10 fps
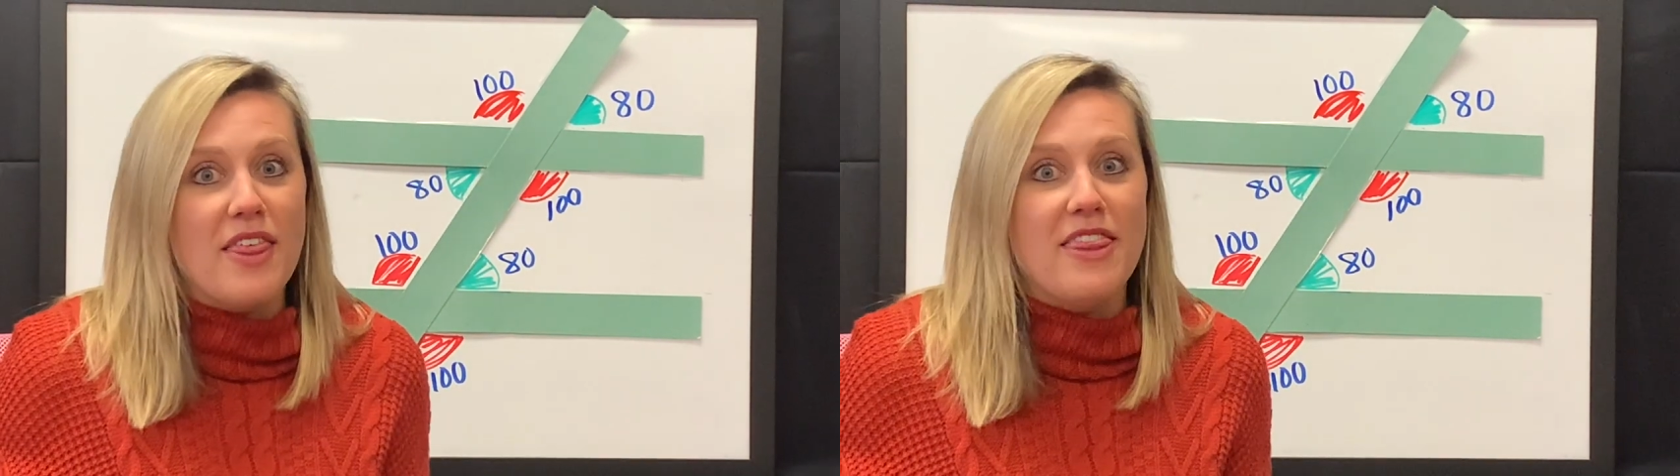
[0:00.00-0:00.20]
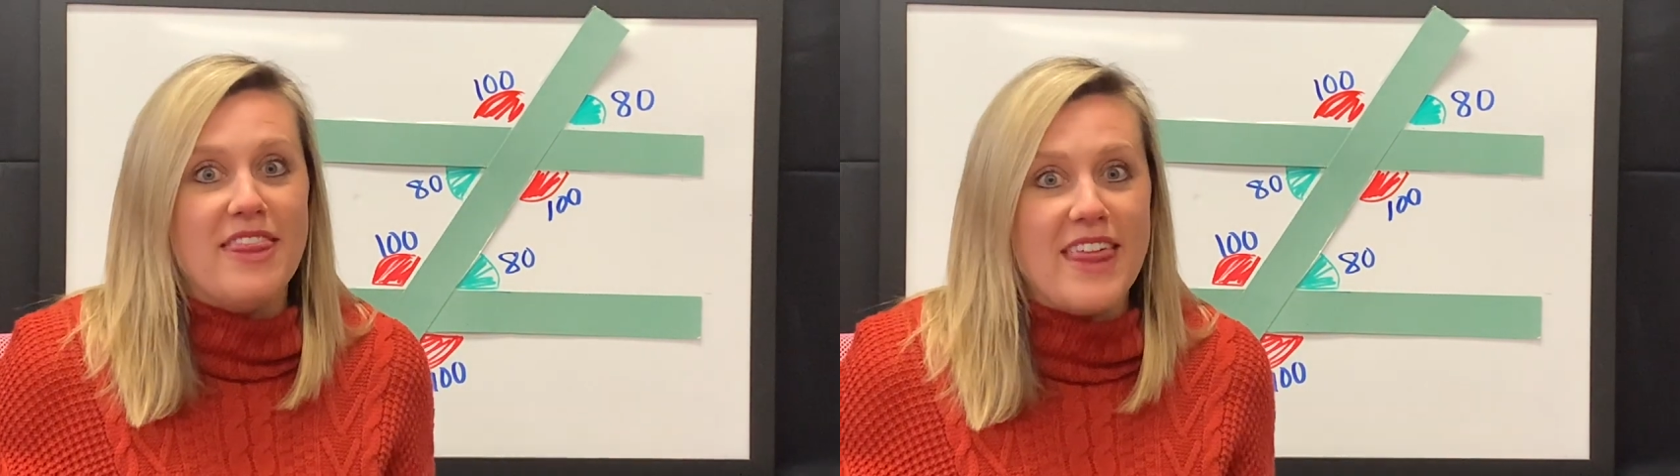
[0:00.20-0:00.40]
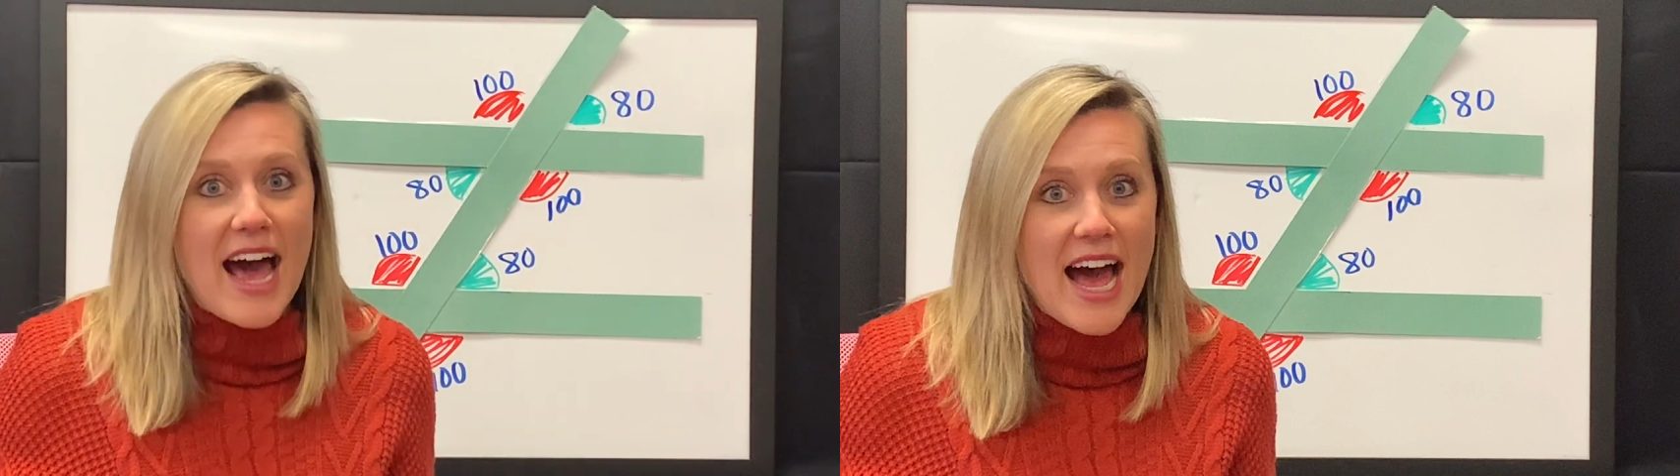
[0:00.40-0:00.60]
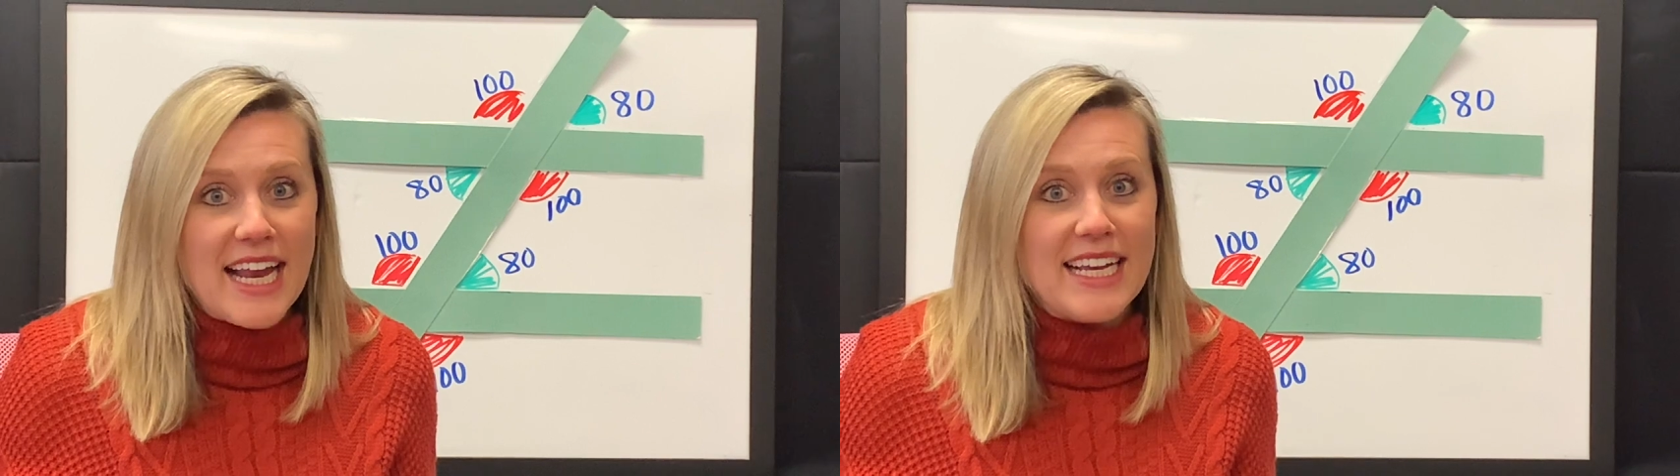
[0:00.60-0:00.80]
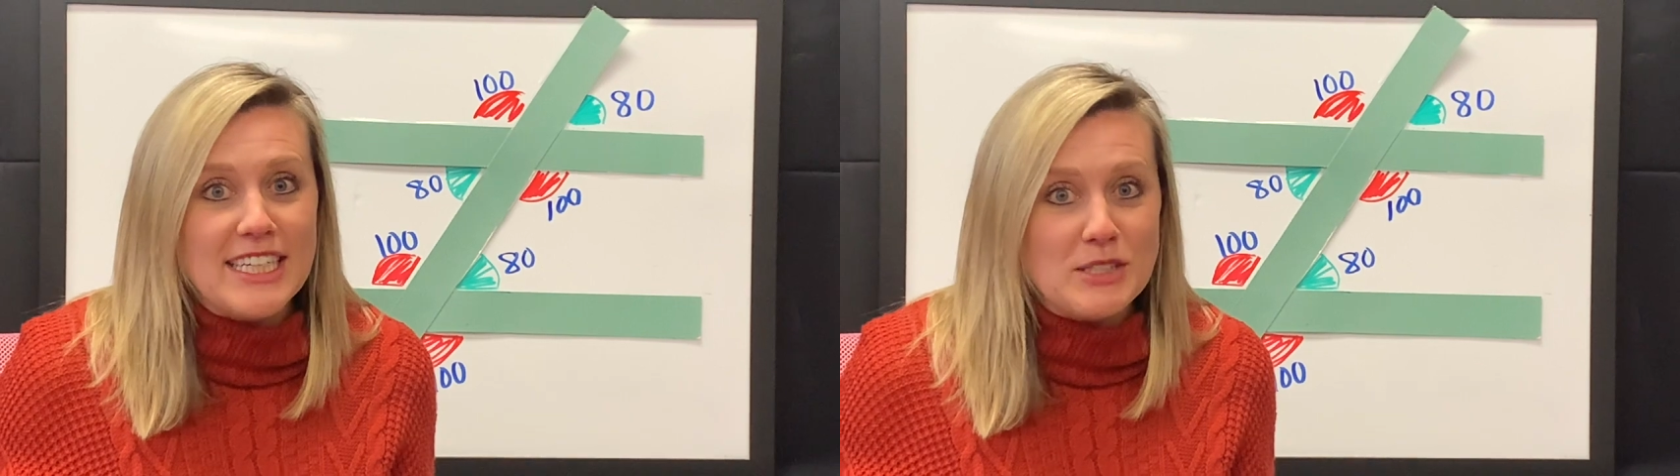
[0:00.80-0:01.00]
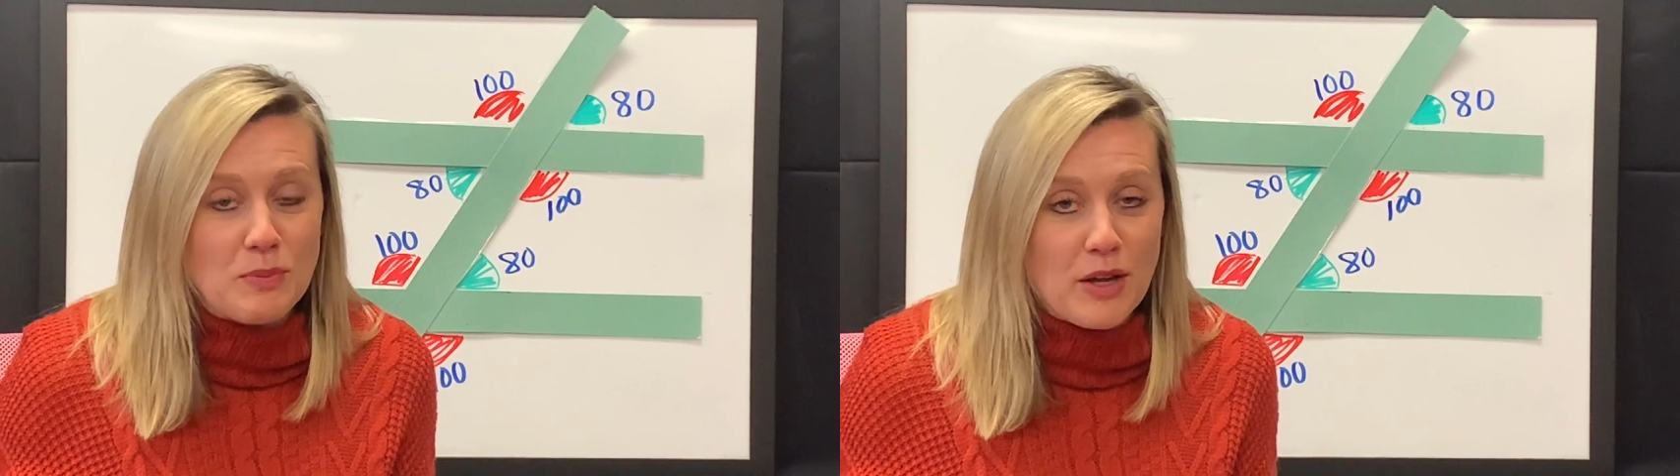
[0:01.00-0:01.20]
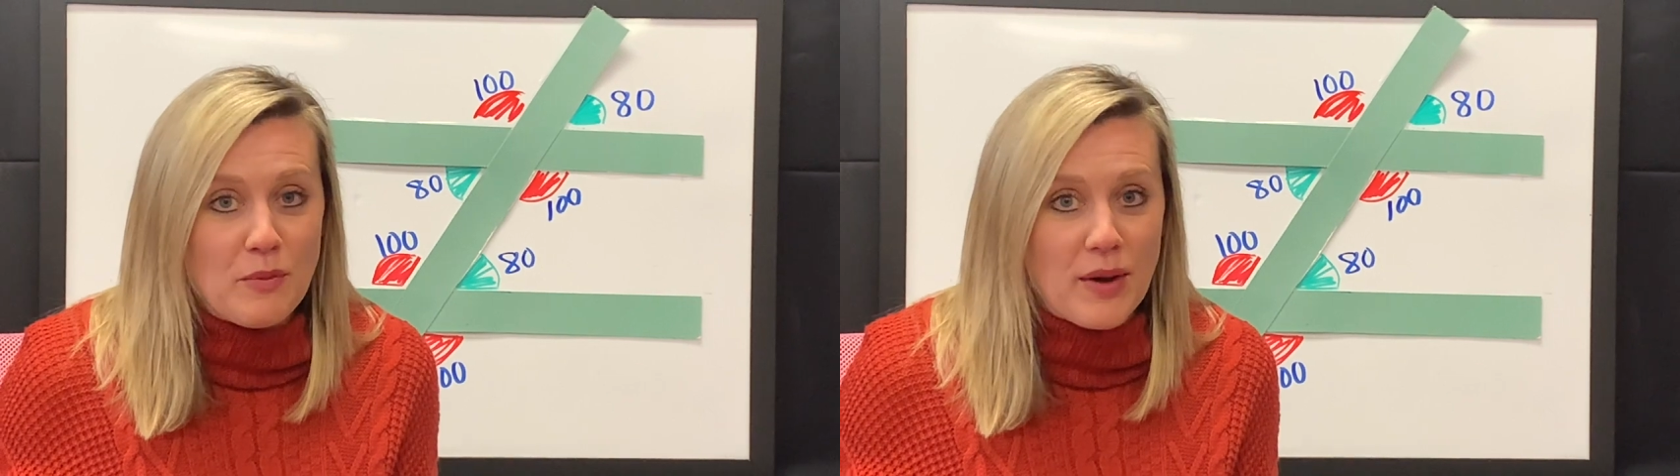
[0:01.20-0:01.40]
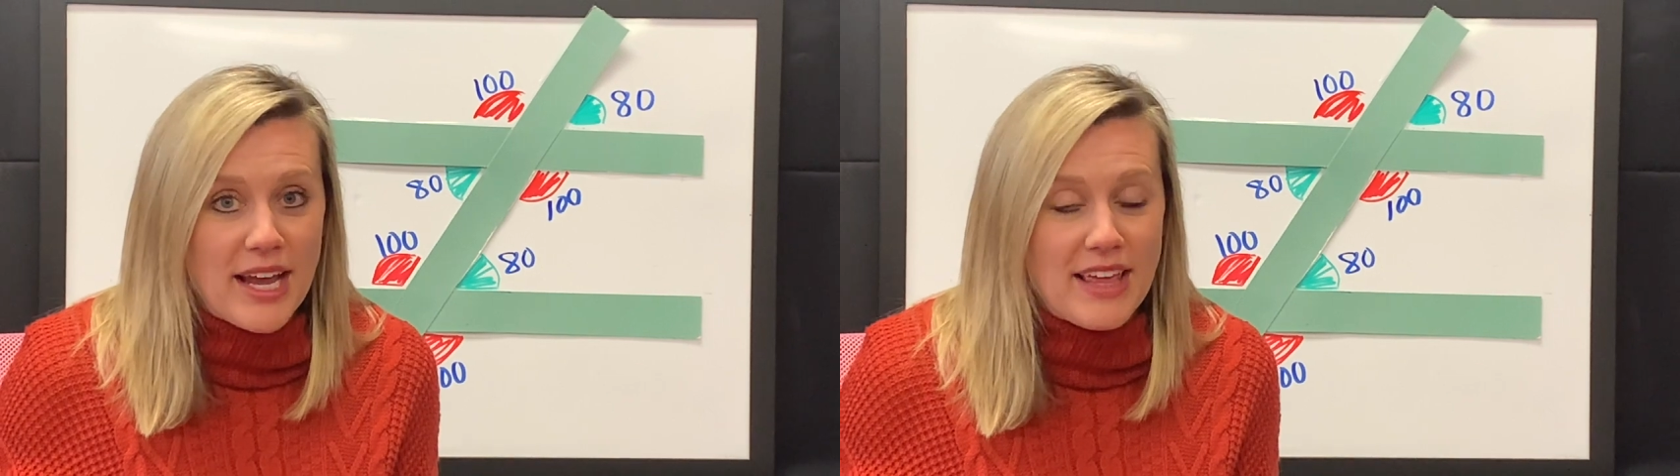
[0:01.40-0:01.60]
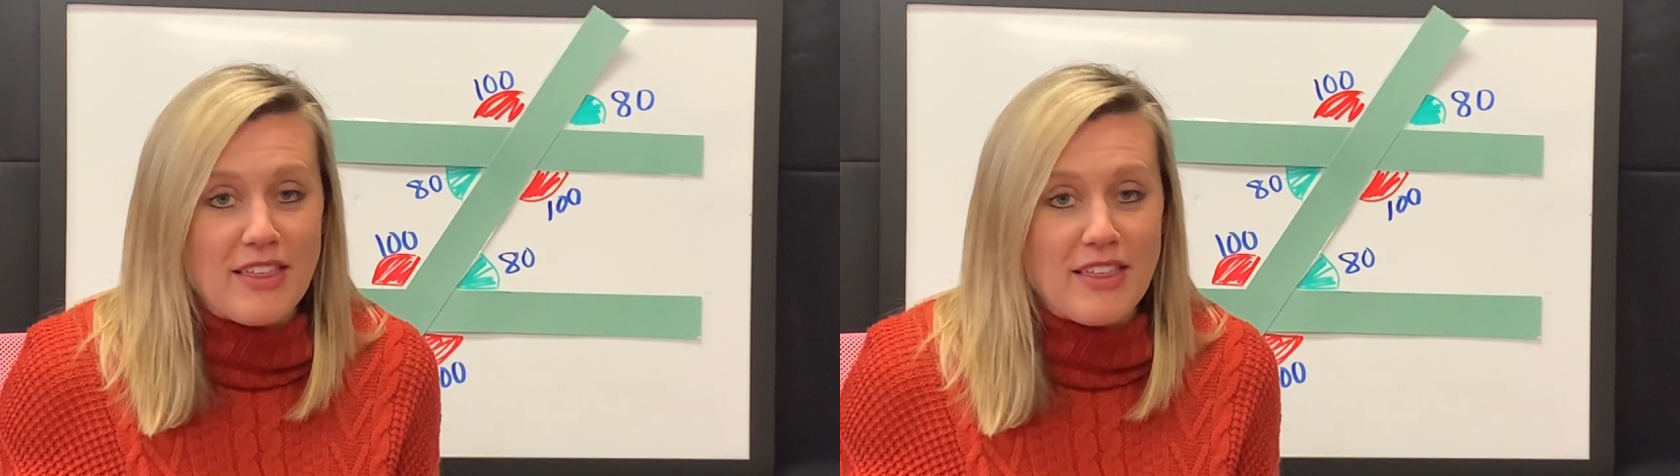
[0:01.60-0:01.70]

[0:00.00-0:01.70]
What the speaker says: that is one way